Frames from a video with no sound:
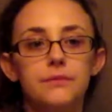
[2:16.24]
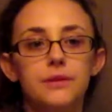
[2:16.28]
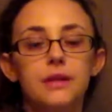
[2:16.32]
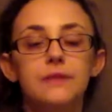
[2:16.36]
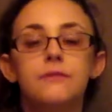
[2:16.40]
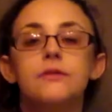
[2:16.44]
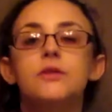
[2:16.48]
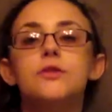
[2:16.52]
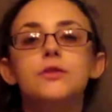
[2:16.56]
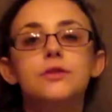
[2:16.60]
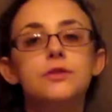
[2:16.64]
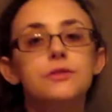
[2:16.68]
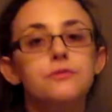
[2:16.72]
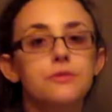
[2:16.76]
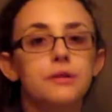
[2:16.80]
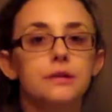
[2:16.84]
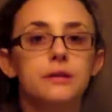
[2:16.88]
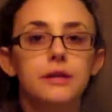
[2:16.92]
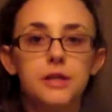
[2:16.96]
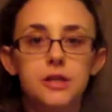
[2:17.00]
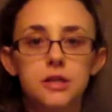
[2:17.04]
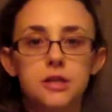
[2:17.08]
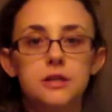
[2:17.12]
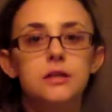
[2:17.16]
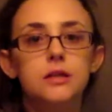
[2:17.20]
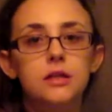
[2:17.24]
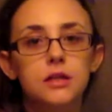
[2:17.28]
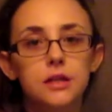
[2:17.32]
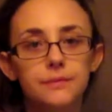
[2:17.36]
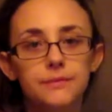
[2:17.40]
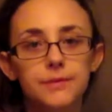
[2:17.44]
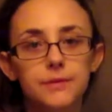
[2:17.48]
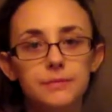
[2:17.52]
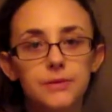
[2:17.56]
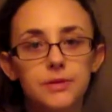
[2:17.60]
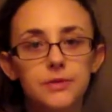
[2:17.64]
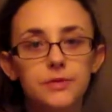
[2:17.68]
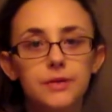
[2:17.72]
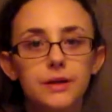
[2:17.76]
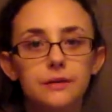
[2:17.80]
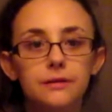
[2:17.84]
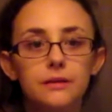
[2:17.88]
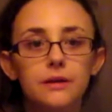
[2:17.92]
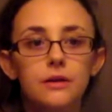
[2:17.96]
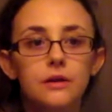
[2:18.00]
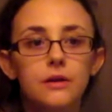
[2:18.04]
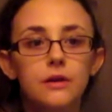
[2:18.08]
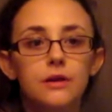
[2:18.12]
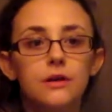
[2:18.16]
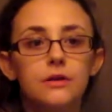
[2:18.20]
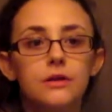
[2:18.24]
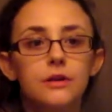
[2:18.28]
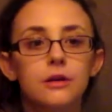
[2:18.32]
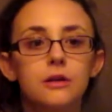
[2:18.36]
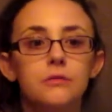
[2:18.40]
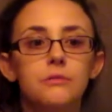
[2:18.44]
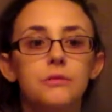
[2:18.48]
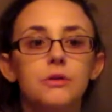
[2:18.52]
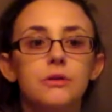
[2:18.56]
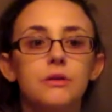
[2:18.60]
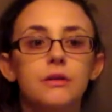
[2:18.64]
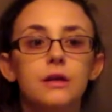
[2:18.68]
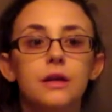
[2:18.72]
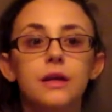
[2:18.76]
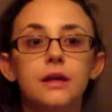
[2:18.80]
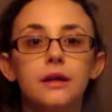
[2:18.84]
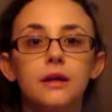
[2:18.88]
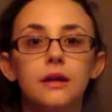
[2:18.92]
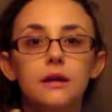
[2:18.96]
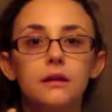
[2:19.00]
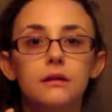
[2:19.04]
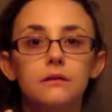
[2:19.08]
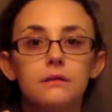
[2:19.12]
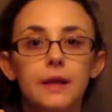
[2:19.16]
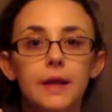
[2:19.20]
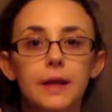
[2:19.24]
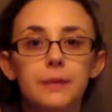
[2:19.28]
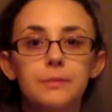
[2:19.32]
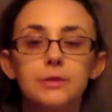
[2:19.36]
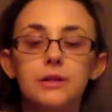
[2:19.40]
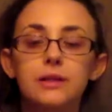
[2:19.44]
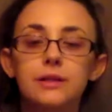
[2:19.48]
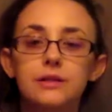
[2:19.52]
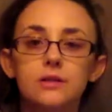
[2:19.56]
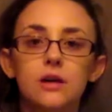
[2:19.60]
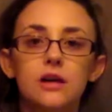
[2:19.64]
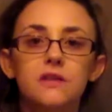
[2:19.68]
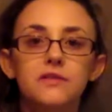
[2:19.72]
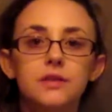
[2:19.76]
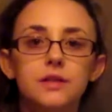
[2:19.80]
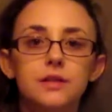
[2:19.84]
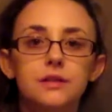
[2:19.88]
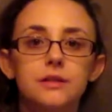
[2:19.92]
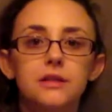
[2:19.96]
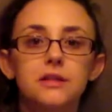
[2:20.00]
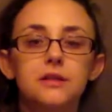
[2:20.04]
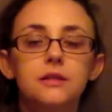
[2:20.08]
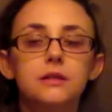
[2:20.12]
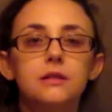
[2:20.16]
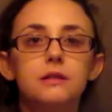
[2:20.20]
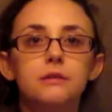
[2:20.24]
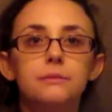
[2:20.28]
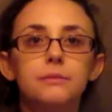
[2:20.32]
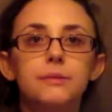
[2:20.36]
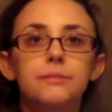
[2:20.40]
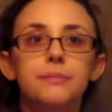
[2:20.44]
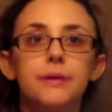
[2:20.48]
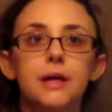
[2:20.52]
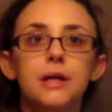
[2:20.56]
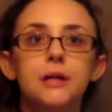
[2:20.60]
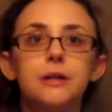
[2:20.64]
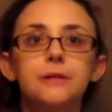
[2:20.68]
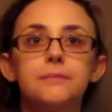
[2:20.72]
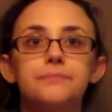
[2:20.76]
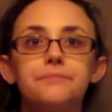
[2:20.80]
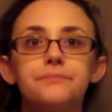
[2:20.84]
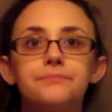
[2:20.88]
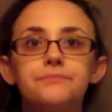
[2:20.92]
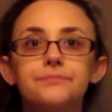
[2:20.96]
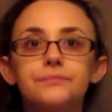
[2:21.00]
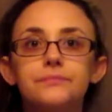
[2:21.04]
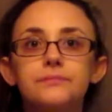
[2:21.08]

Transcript: even just relationships between the community and like police officers a little bit better.